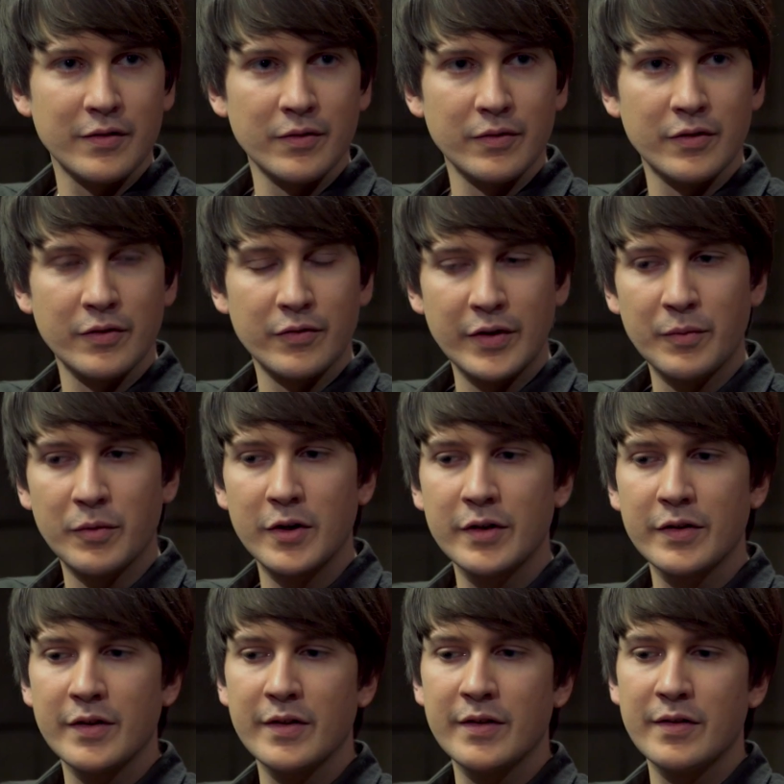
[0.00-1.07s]
to
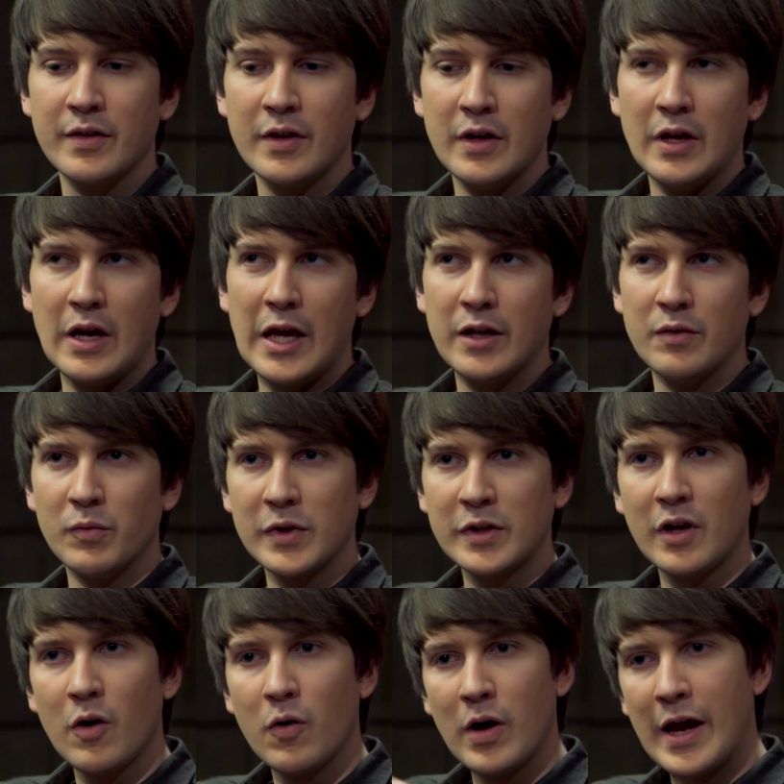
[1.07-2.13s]
rework this, and it will
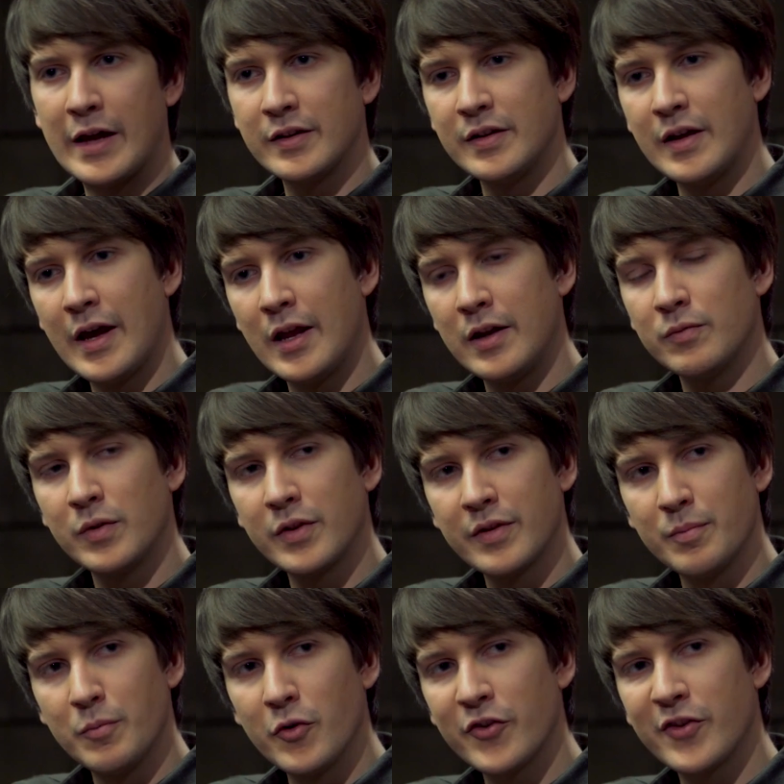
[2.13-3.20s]
go hand in hand with
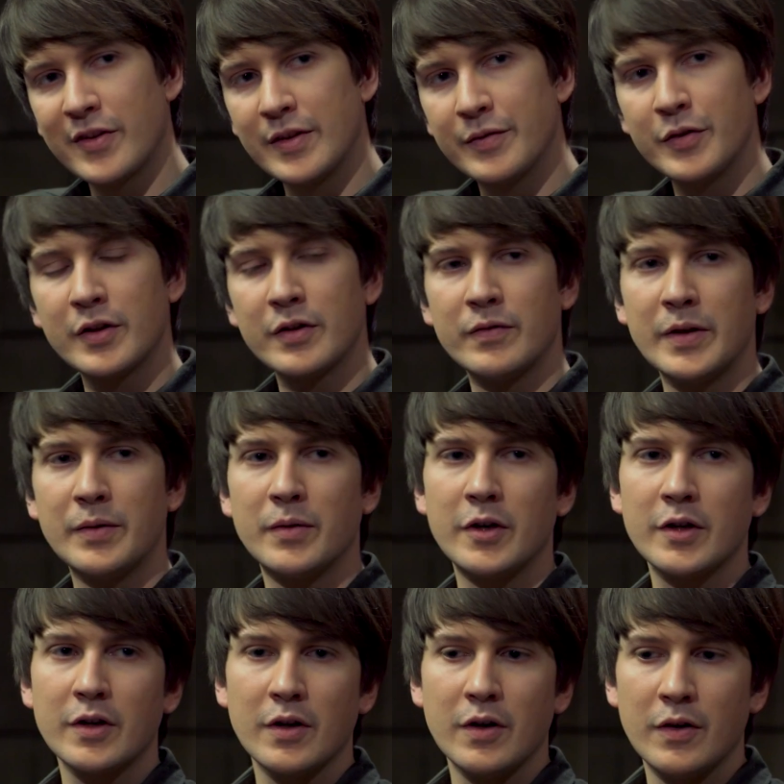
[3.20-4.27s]
a more significant
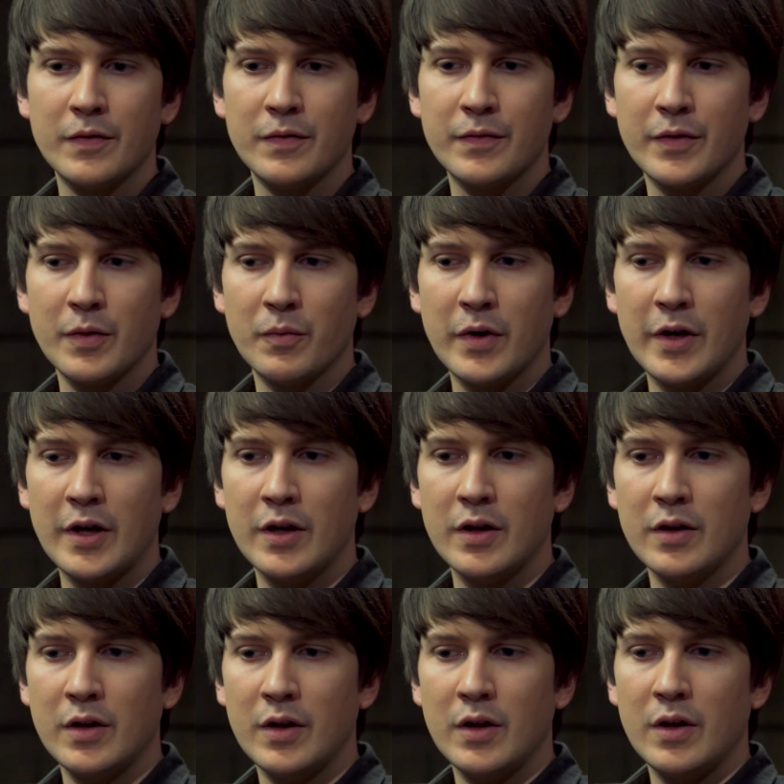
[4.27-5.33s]
rework of the
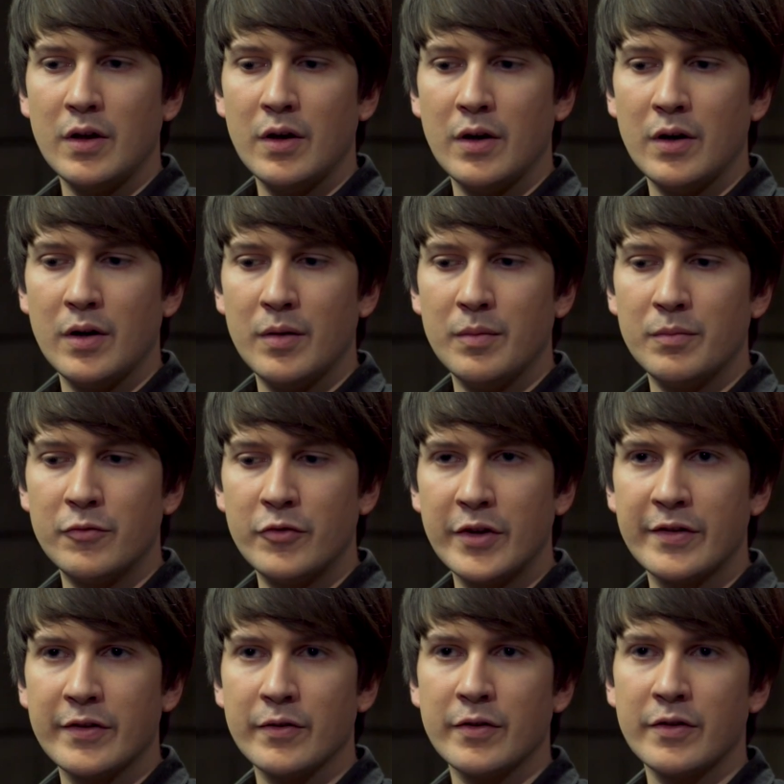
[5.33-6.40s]
way
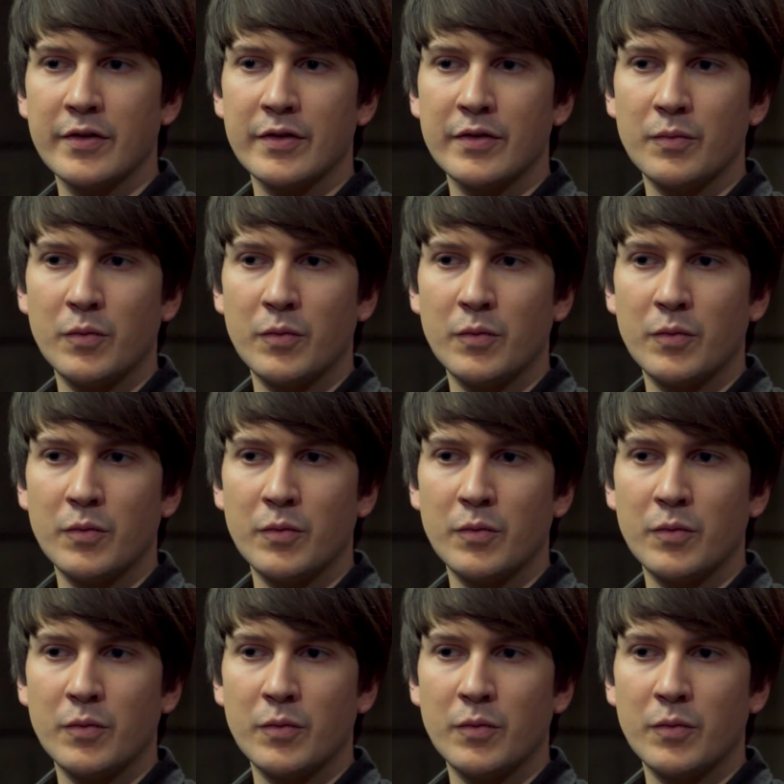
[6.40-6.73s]
resources